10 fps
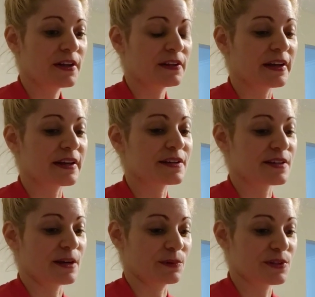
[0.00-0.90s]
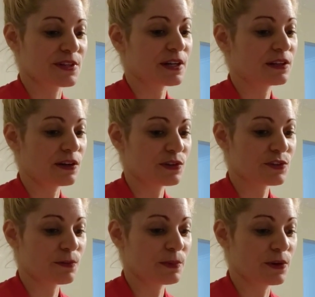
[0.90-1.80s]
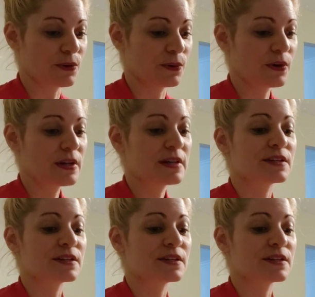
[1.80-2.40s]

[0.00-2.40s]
like I said, will sit close from you,